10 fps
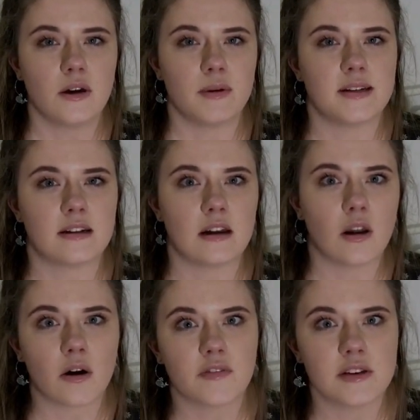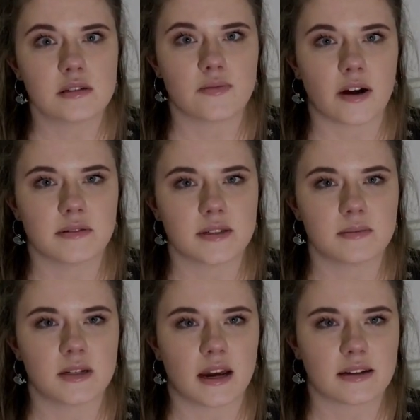we did a lot of these five
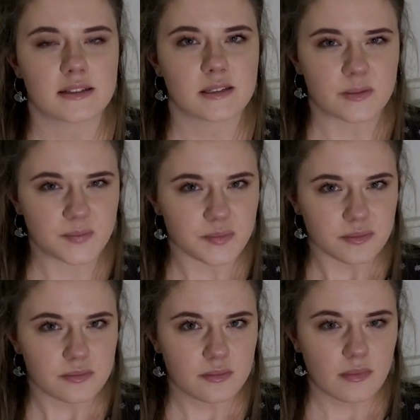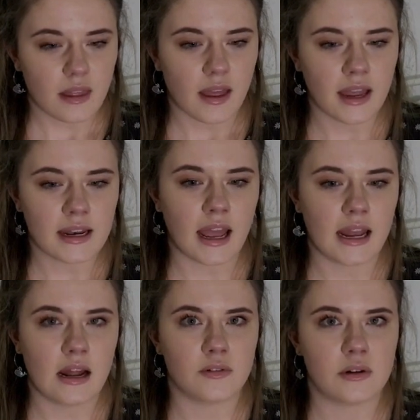subjects and
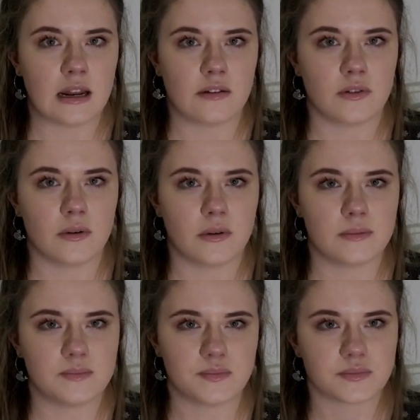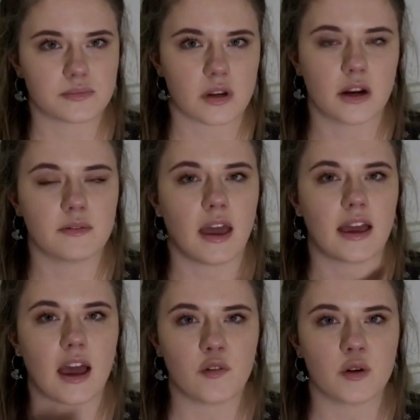A-level level, kind of
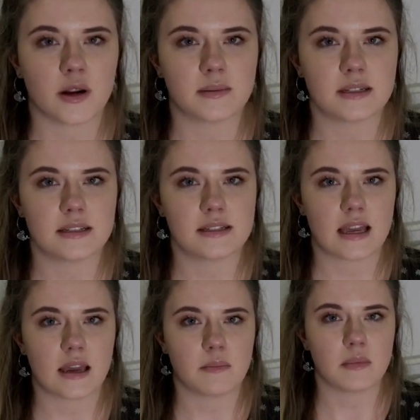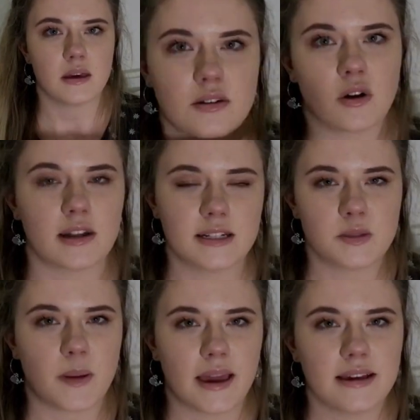getting everyone up to the same
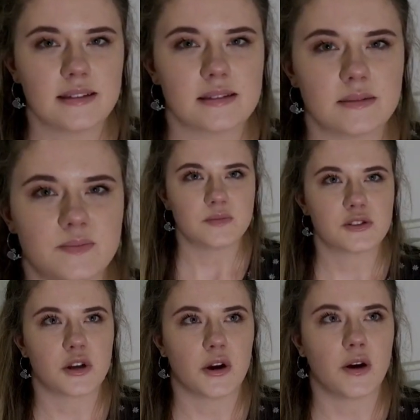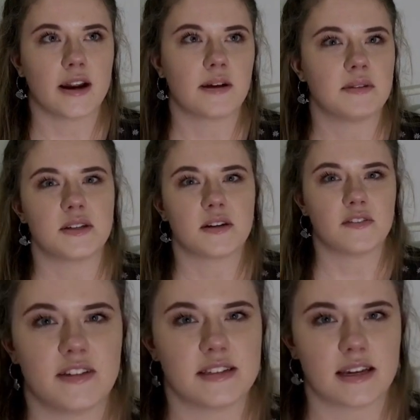knowledge base. So I never took
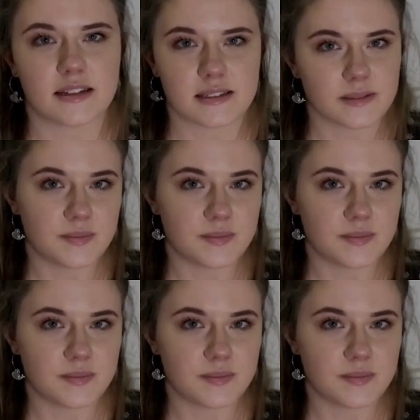physics